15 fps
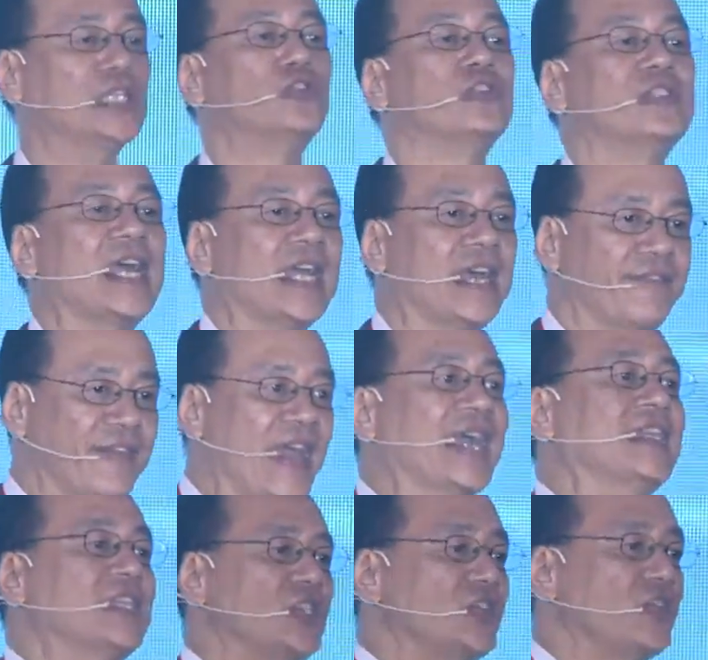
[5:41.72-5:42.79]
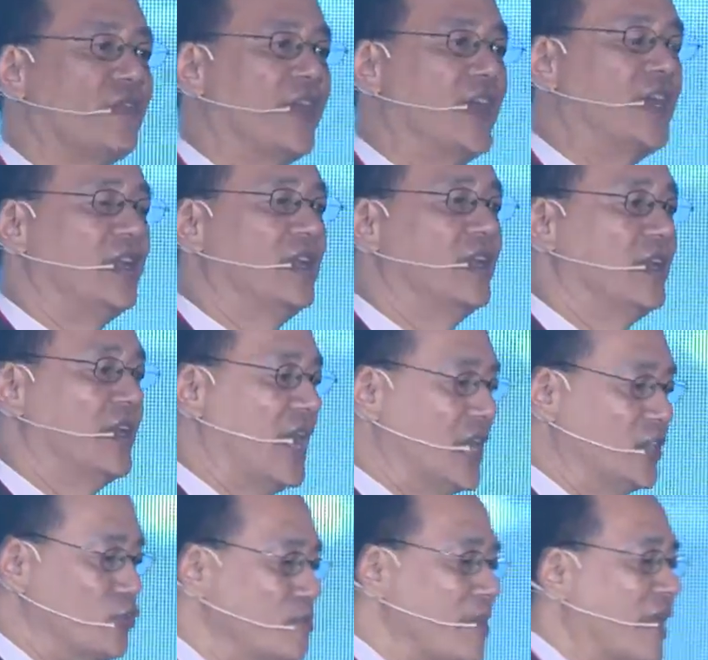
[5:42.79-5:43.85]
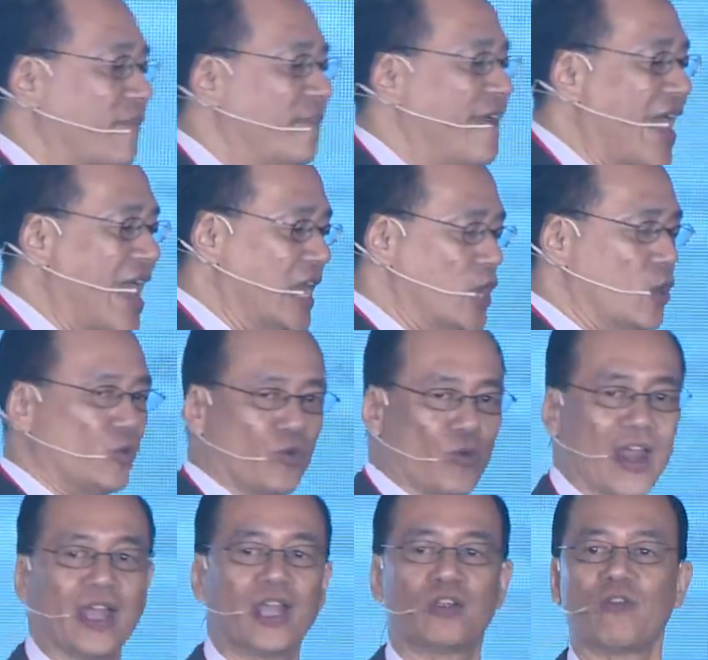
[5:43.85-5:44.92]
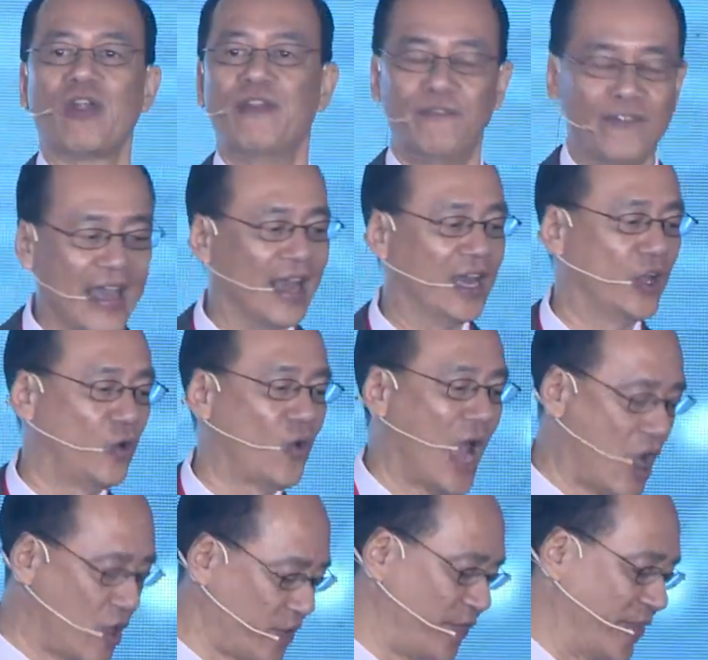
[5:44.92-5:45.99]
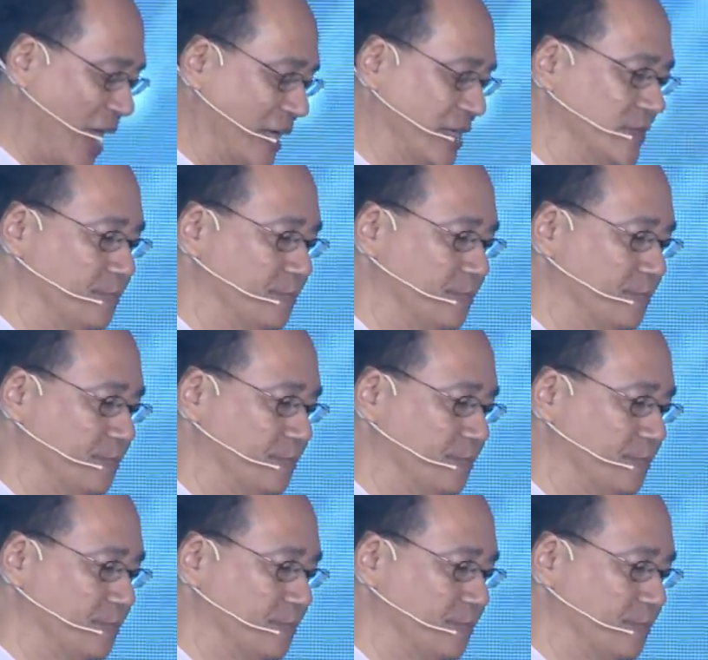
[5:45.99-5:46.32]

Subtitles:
to take advantage of it and to make value, create great value out of that.